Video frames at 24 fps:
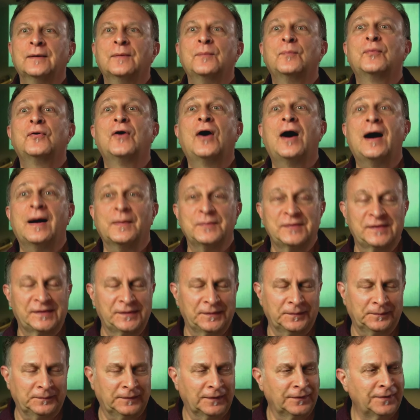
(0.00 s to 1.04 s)

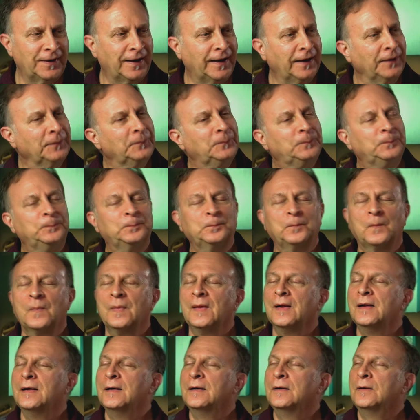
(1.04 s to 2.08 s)
Props, okay?
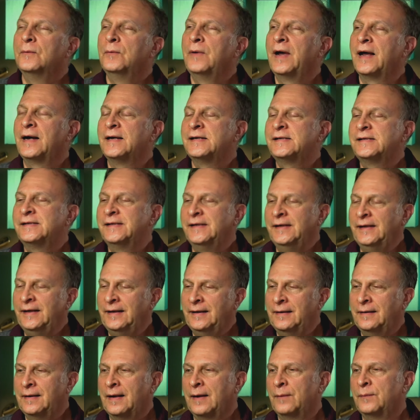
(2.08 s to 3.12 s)
We had a
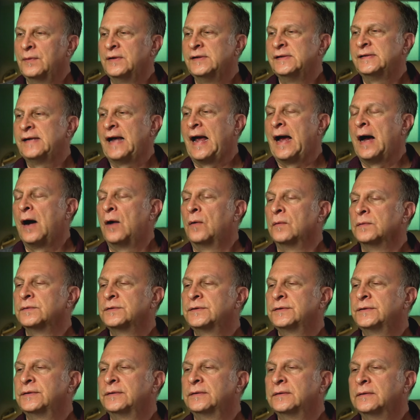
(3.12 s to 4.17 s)
scene that was
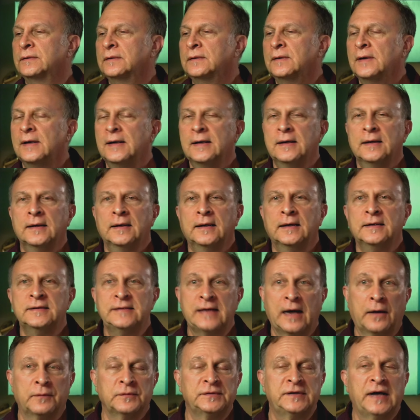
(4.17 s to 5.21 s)
out in
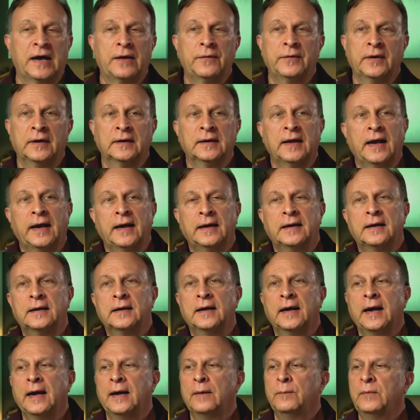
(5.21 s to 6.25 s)
downtown
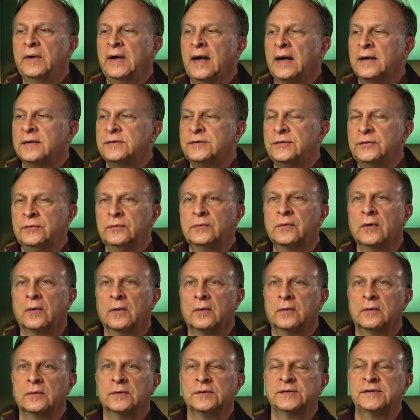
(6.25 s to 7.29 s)
Atlanta, and we had two
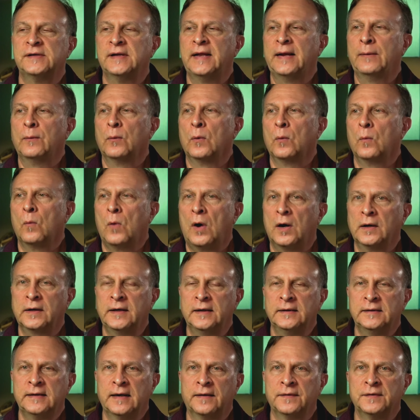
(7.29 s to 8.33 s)
girls, and they were
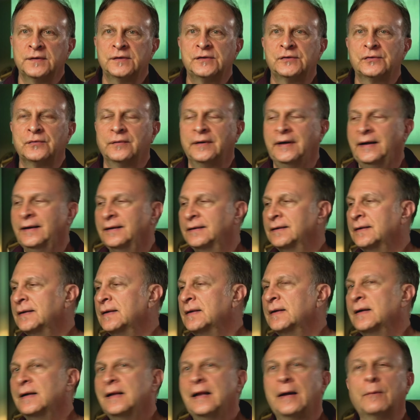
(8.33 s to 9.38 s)
walking down the street.
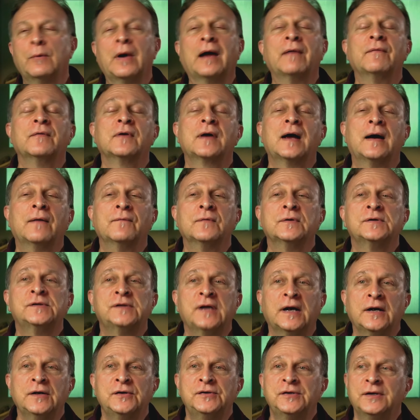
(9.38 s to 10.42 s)
They were having a
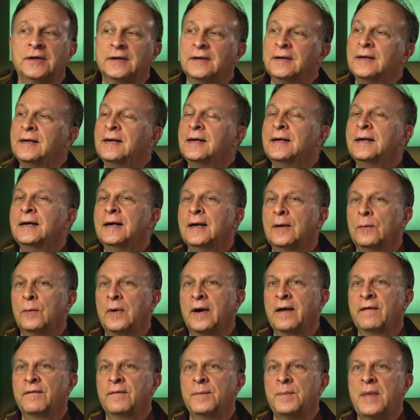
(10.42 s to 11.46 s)
conversation, and
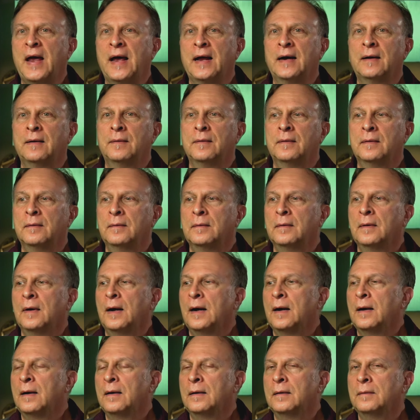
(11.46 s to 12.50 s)
one of them had
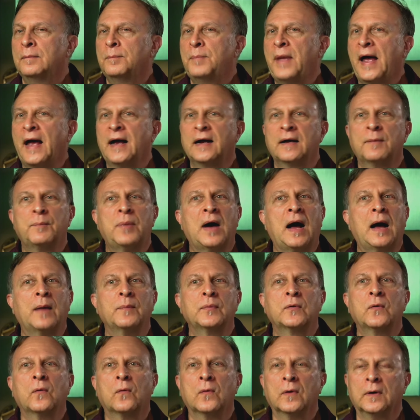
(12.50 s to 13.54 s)
a bag of
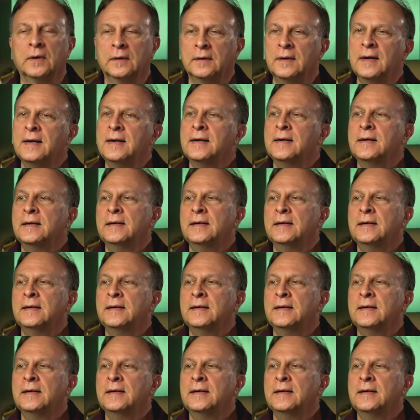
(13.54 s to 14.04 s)
popcorn.